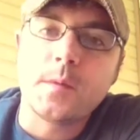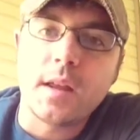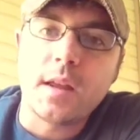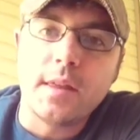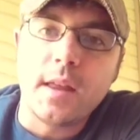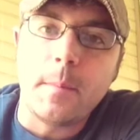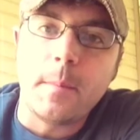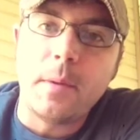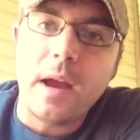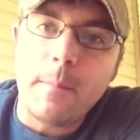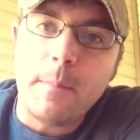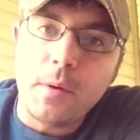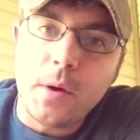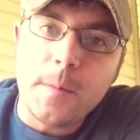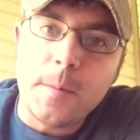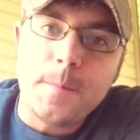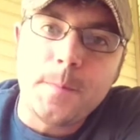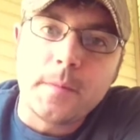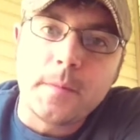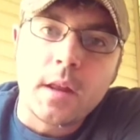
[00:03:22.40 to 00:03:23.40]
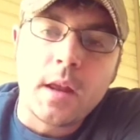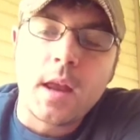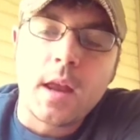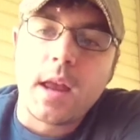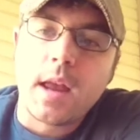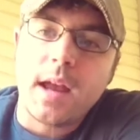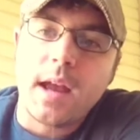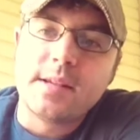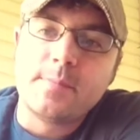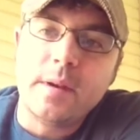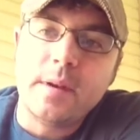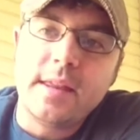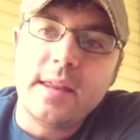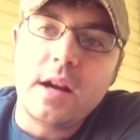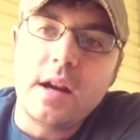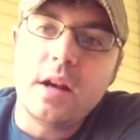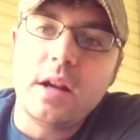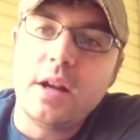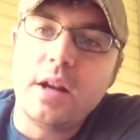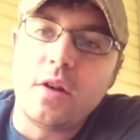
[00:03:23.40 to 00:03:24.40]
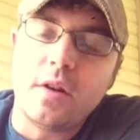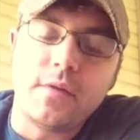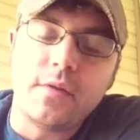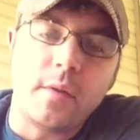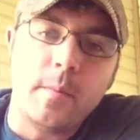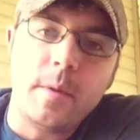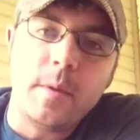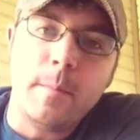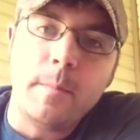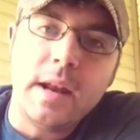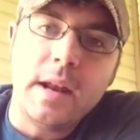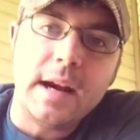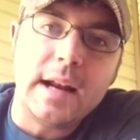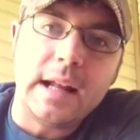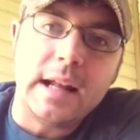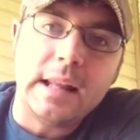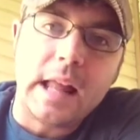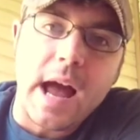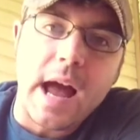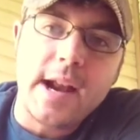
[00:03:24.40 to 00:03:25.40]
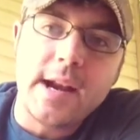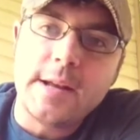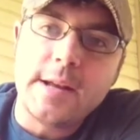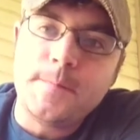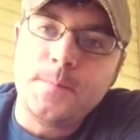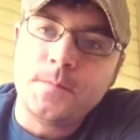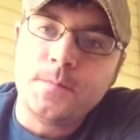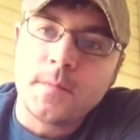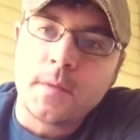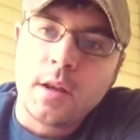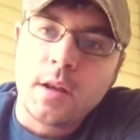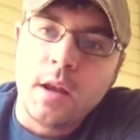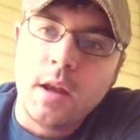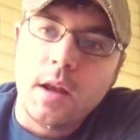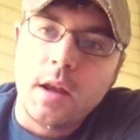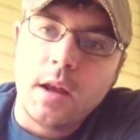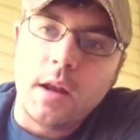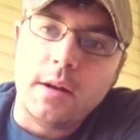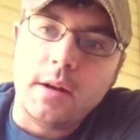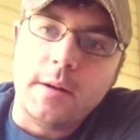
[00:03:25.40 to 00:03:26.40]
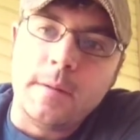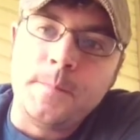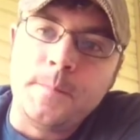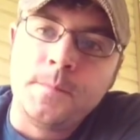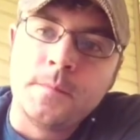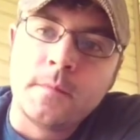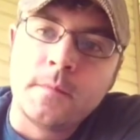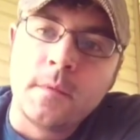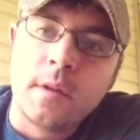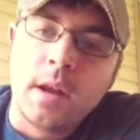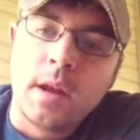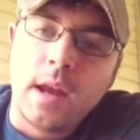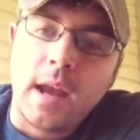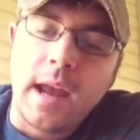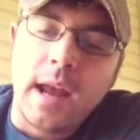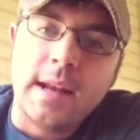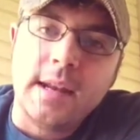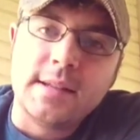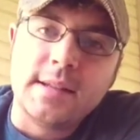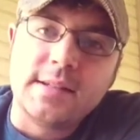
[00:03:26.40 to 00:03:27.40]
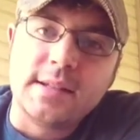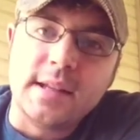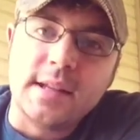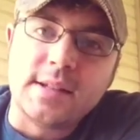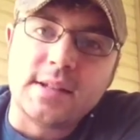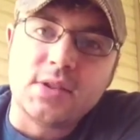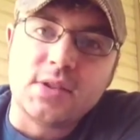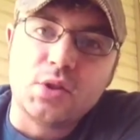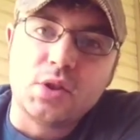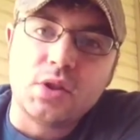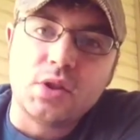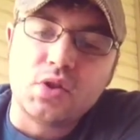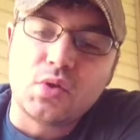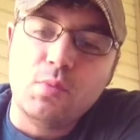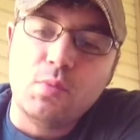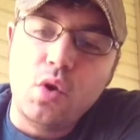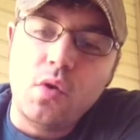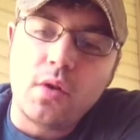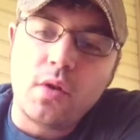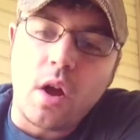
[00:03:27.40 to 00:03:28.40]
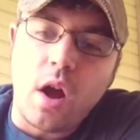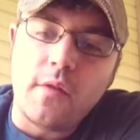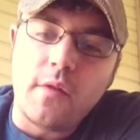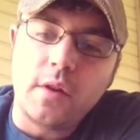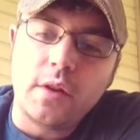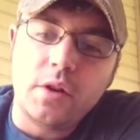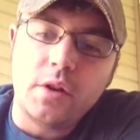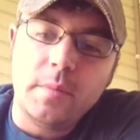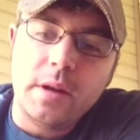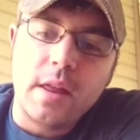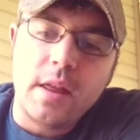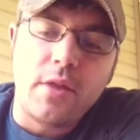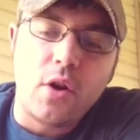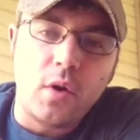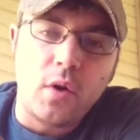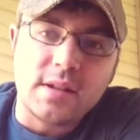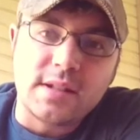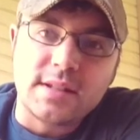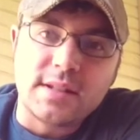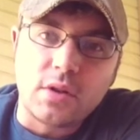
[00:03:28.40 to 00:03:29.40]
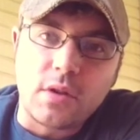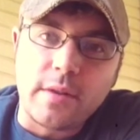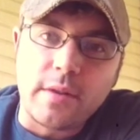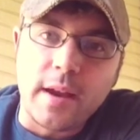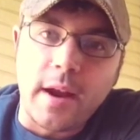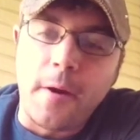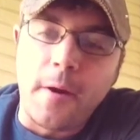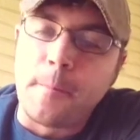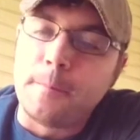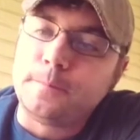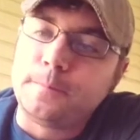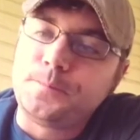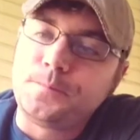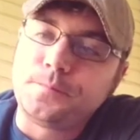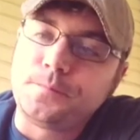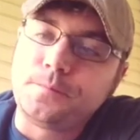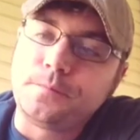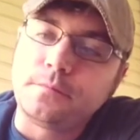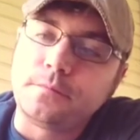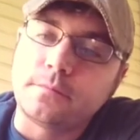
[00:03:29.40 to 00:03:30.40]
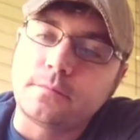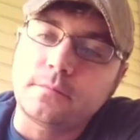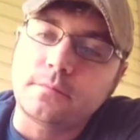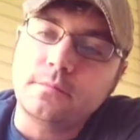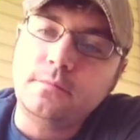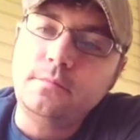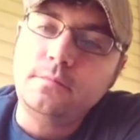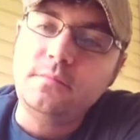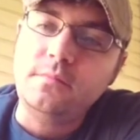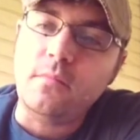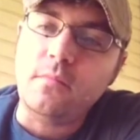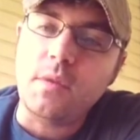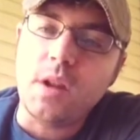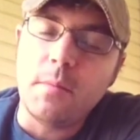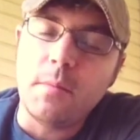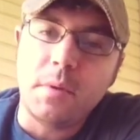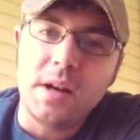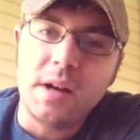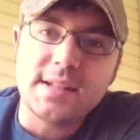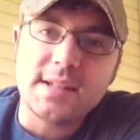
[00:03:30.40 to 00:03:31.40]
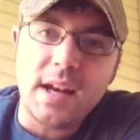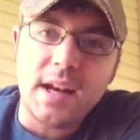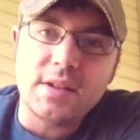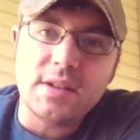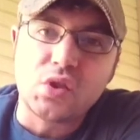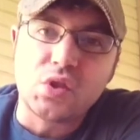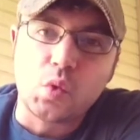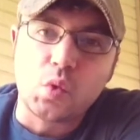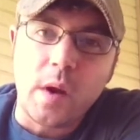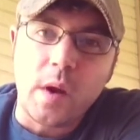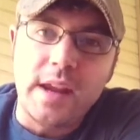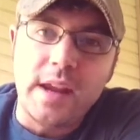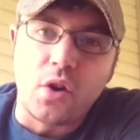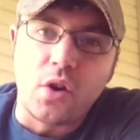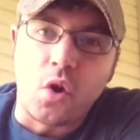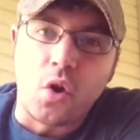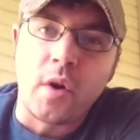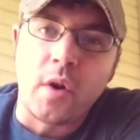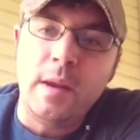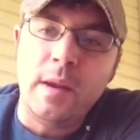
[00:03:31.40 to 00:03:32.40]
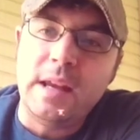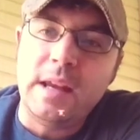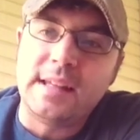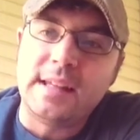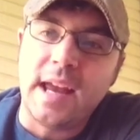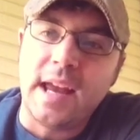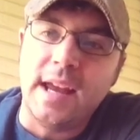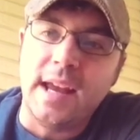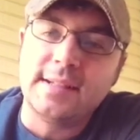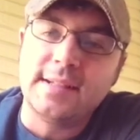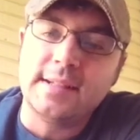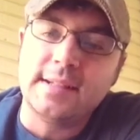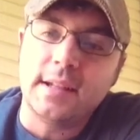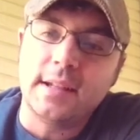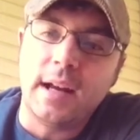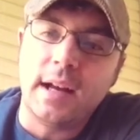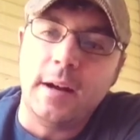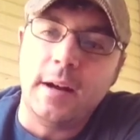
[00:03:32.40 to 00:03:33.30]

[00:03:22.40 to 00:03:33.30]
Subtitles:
the pepper has been there, you know, from the minute I lighted it, and it's smoothed off a little bit, though it's still there, but it's got a sweet, creamy taste.